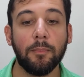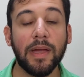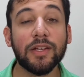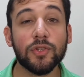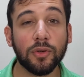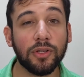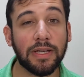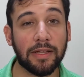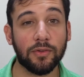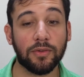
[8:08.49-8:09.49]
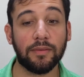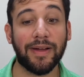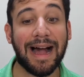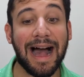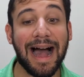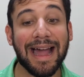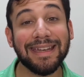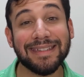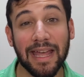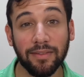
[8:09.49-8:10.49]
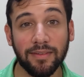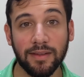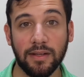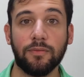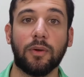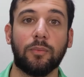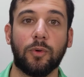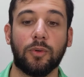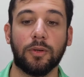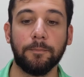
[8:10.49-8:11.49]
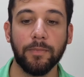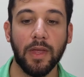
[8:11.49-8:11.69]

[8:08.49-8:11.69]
Make sure you get yourself a high density foam roller,